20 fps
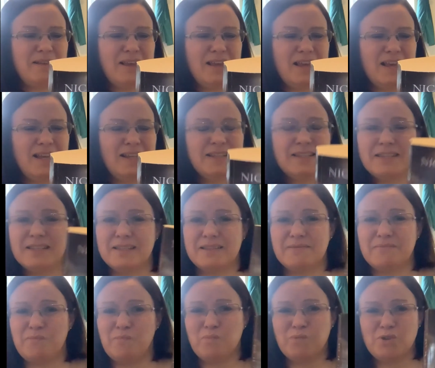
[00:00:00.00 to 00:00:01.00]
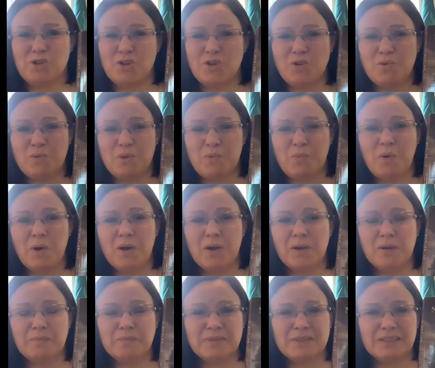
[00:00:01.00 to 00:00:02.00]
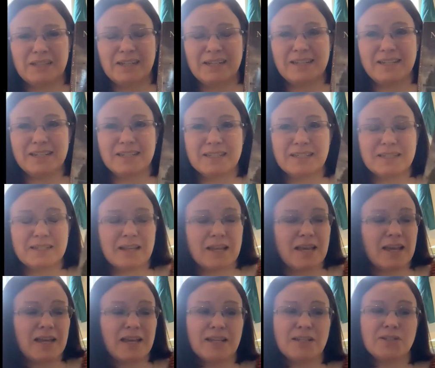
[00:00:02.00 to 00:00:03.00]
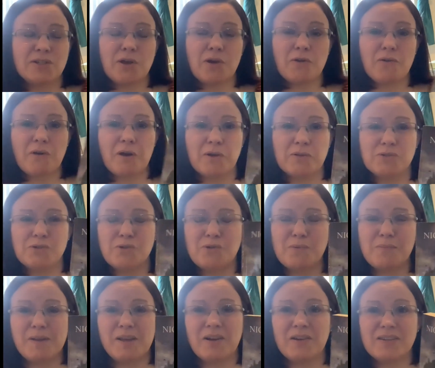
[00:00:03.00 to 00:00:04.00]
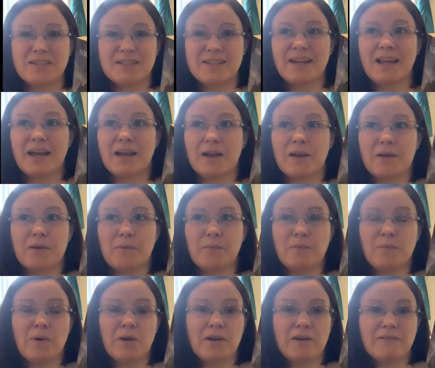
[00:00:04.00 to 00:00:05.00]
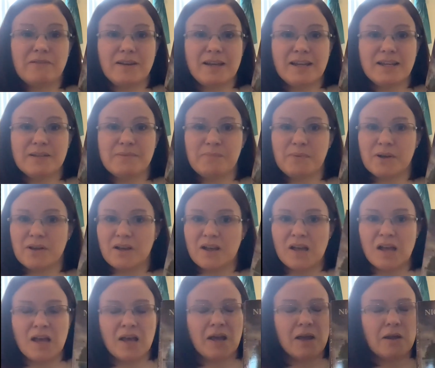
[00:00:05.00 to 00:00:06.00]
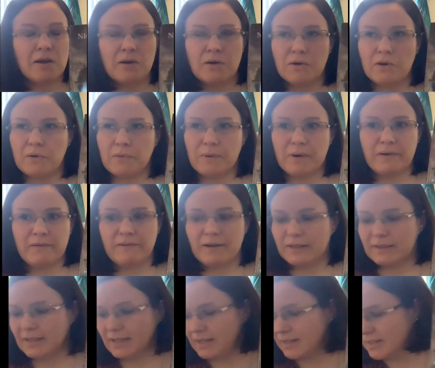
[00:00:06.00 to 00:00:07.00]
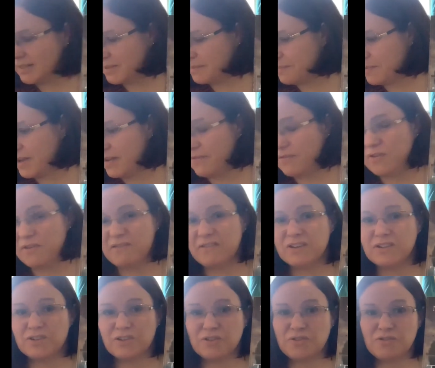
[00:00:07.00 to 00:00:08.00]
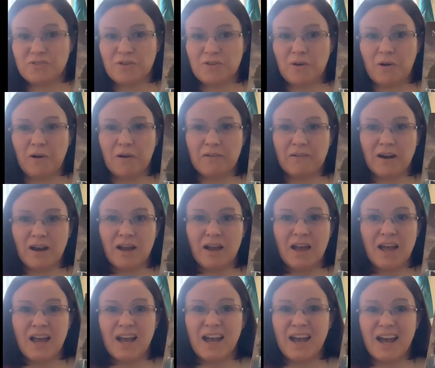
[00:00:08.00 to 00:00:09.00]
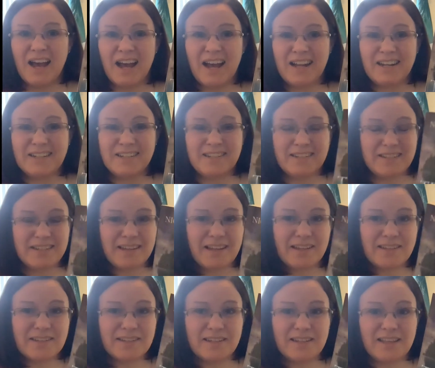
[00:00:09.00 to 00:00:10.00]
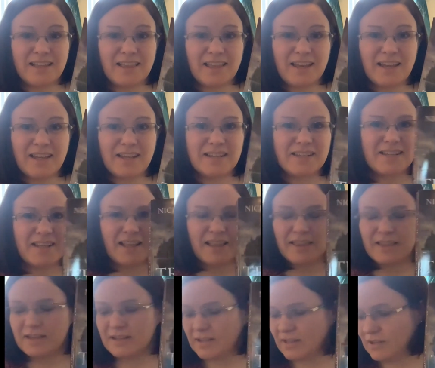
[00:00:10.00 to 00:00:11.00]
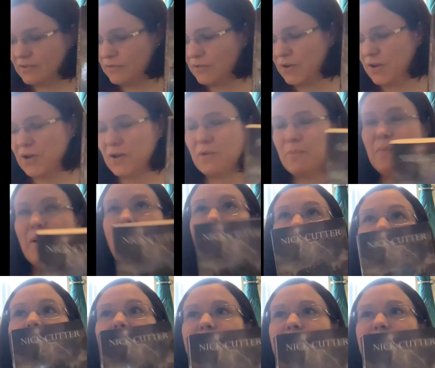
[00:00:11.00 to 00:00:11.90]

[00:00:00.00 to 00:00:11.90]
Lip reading: It's to do with worms, and it's so gross. Normally I snack while I read, but not when I read this. But if you're into true horror and disgusting things, this is for you. But I